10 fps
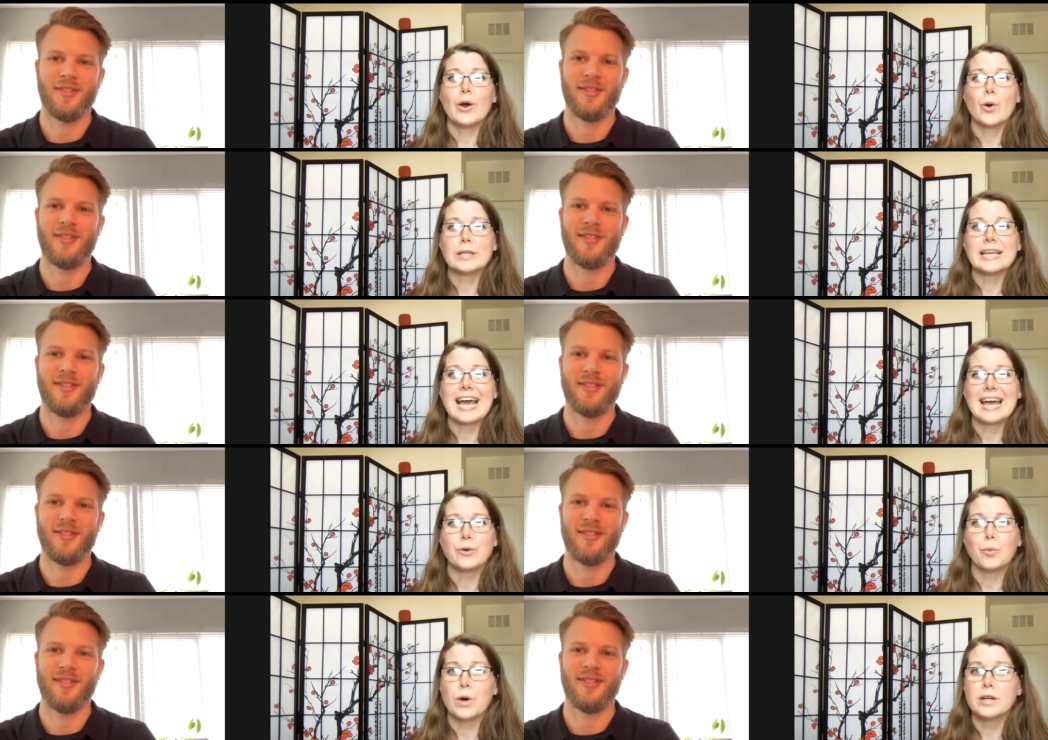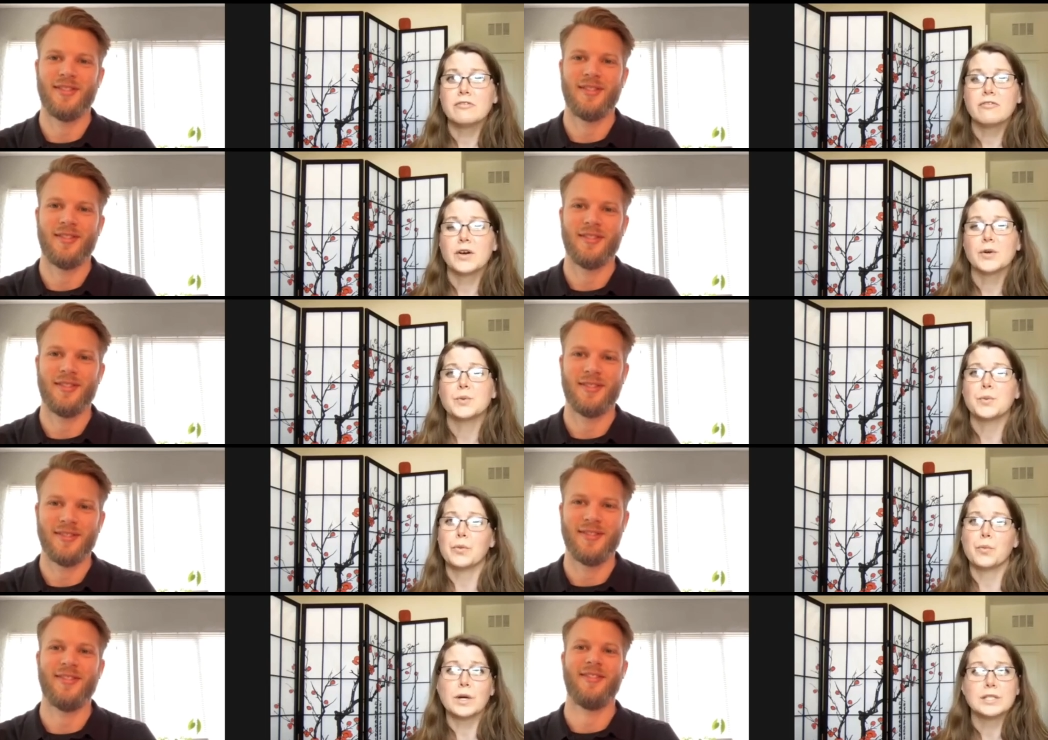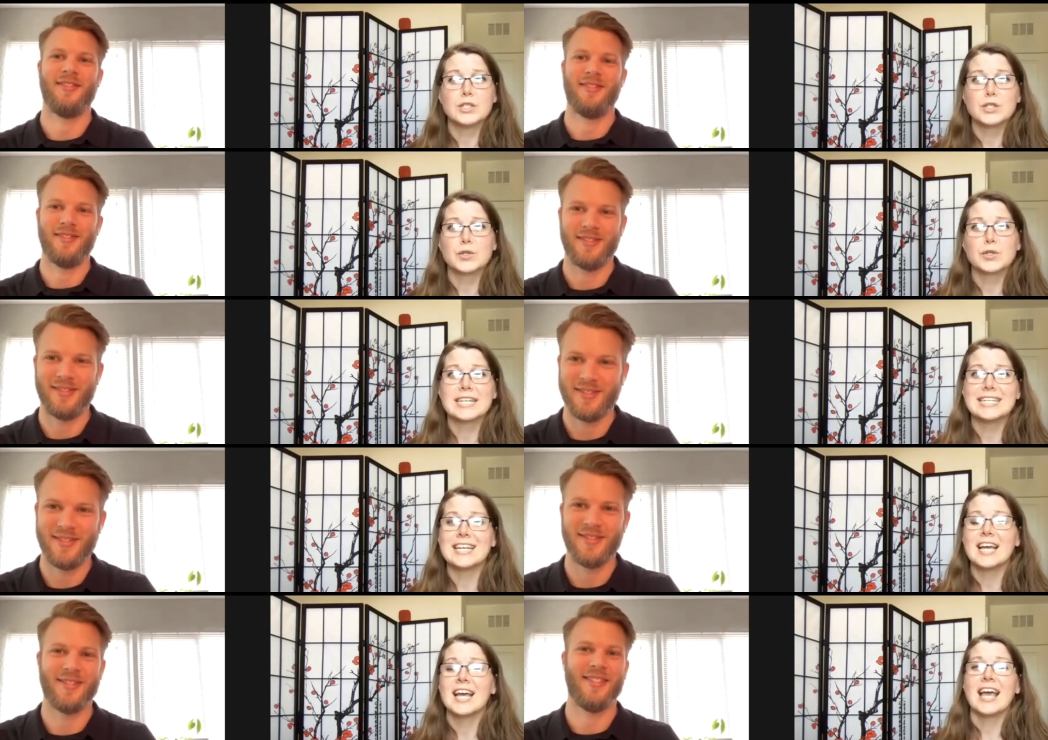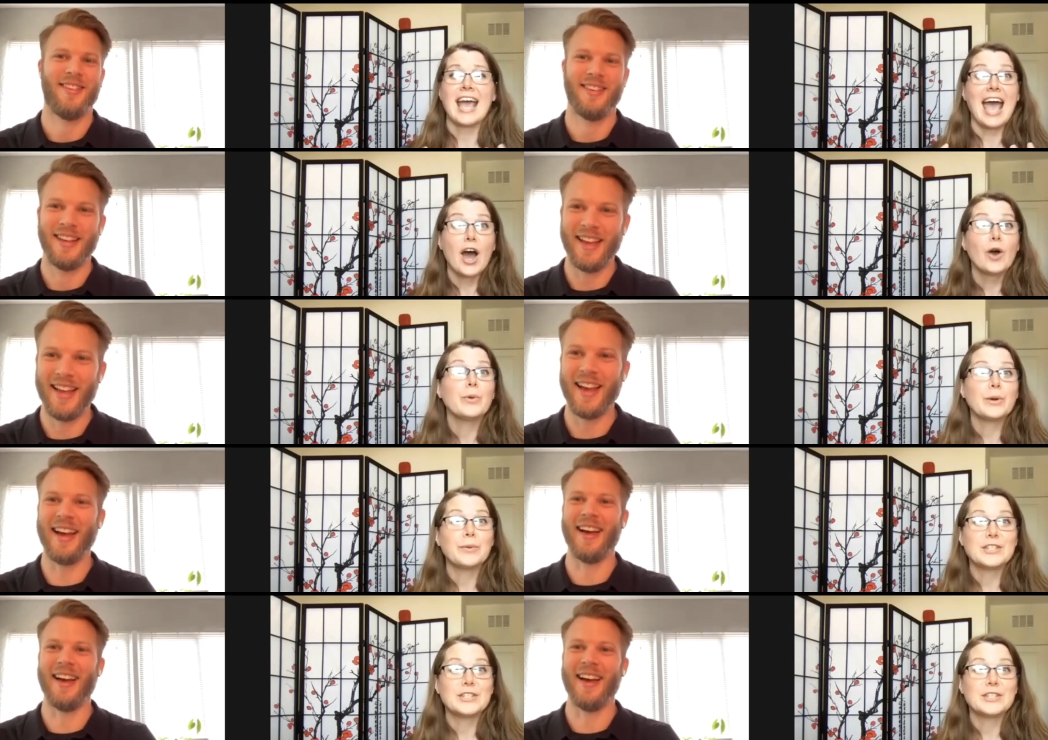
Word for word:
Speaker 1: only had one phone with one screen, how we